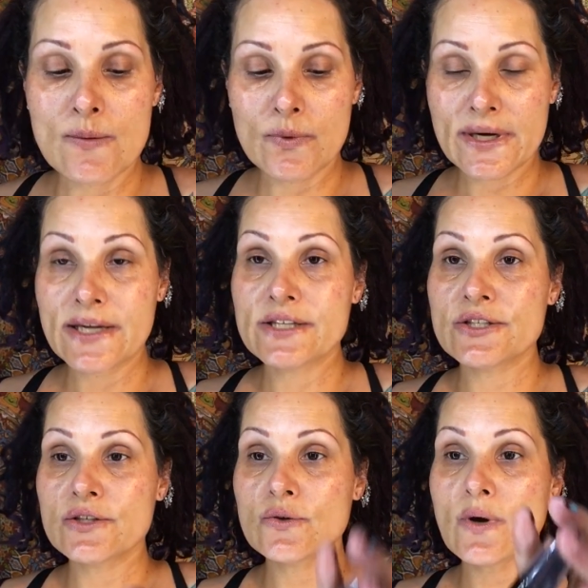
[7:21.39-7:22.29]
And when I
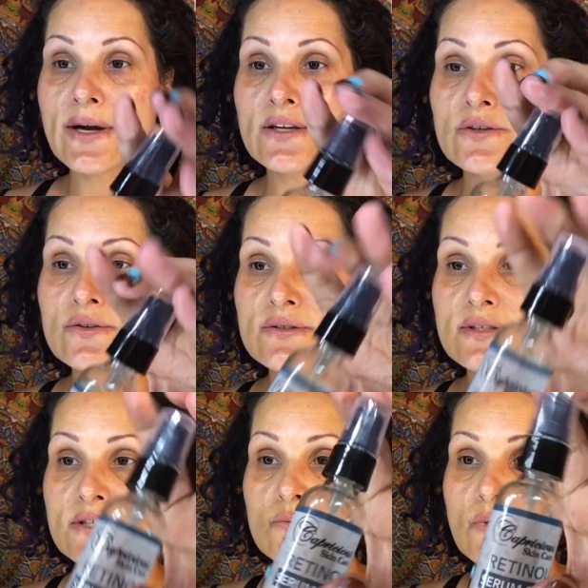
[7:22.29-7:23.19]
do, I use
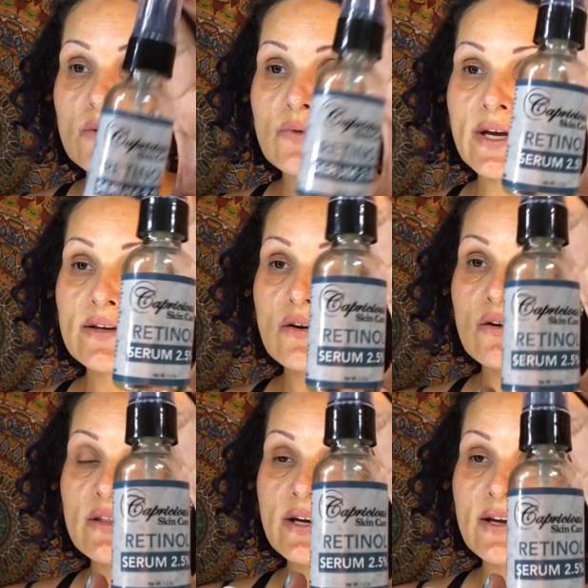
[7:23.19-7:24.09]
this one
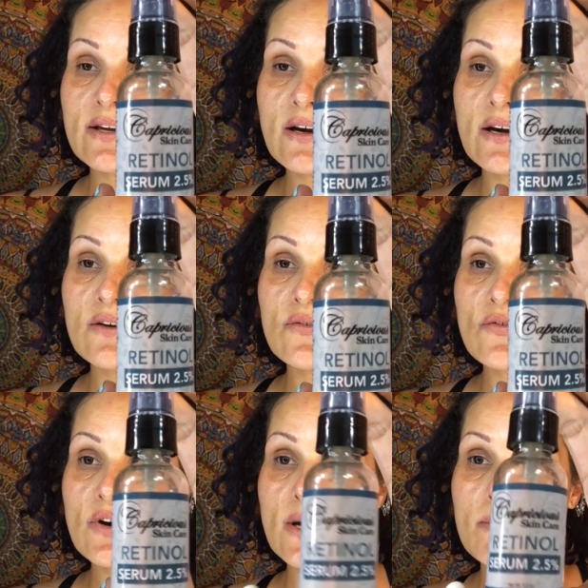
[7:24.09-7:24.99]
retinol that I got
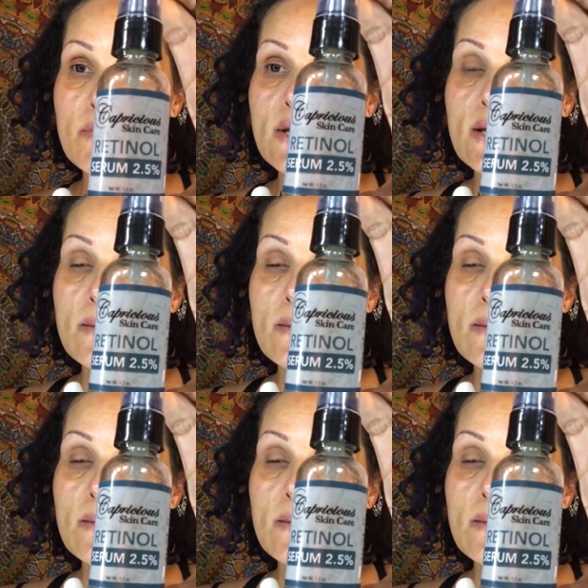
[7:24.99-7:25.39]
from